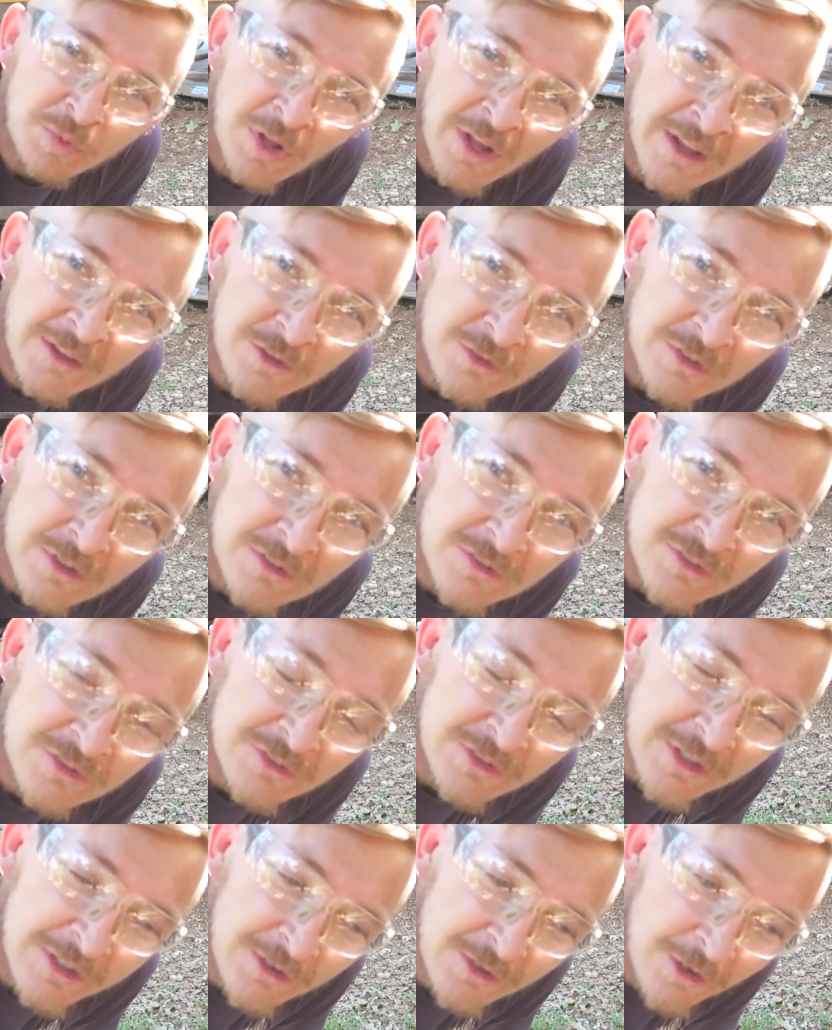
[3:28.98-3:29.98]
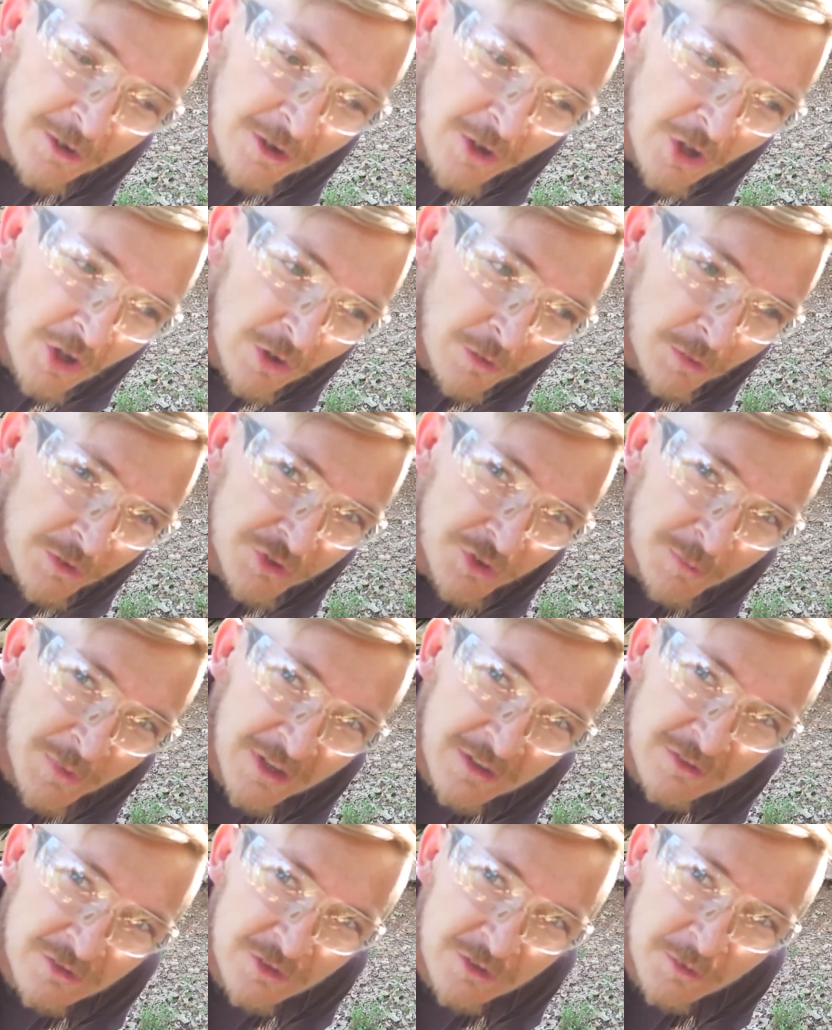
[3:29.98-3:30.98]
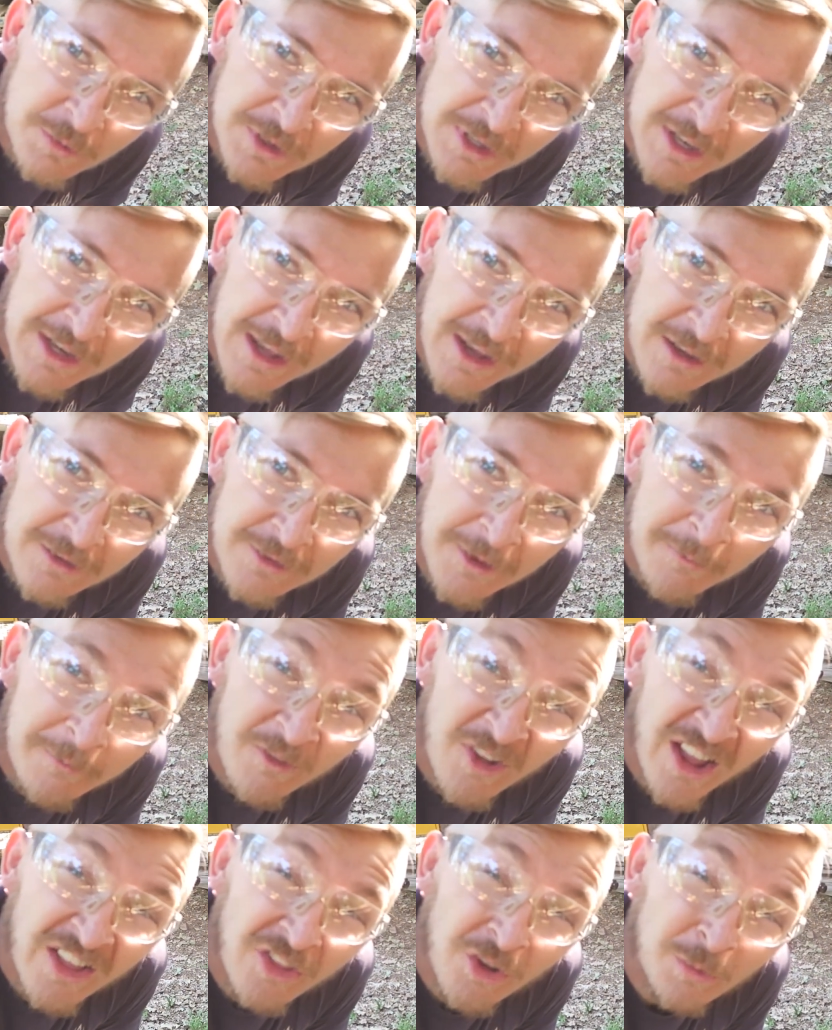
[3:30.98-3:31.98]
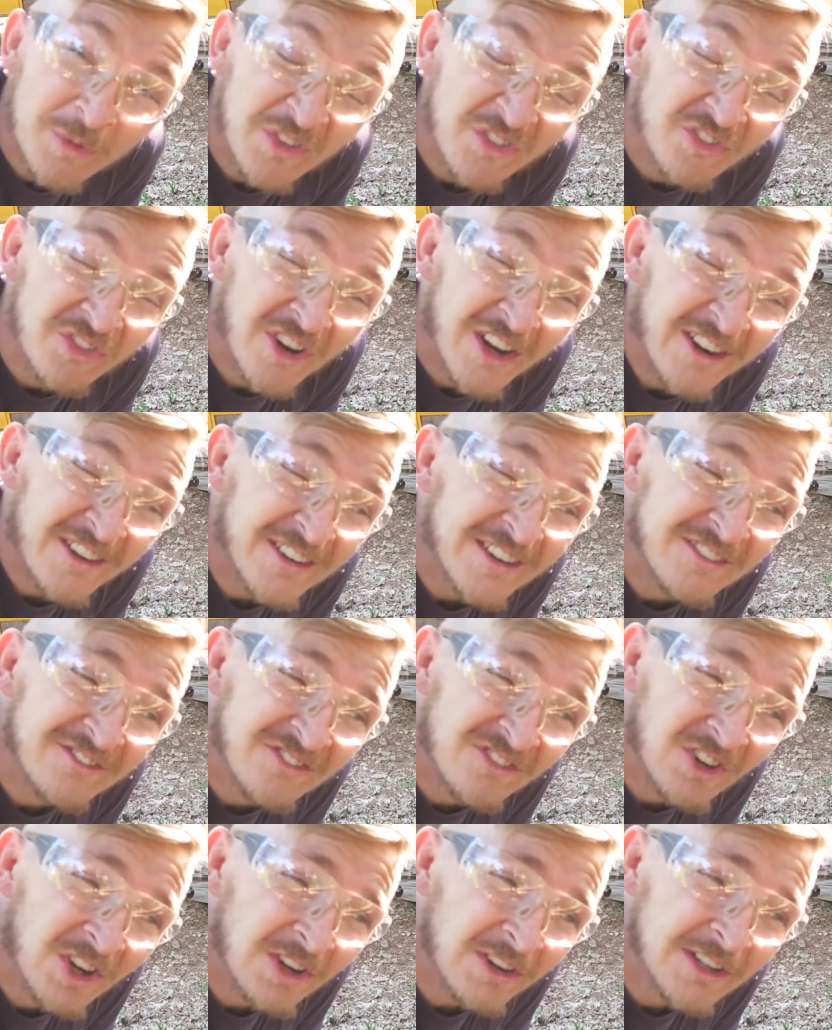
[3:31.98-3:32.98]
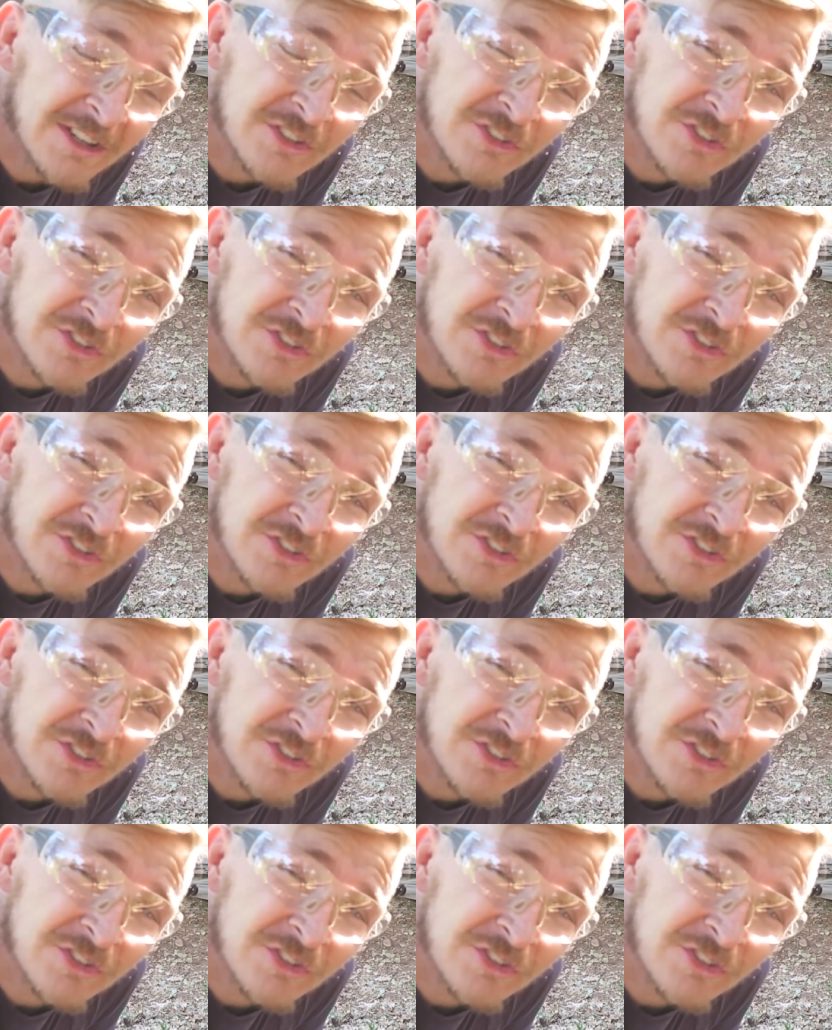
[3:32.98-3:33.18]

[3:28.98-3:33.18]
a plan using steel, which will make it so that we can hang them and they'll be very, very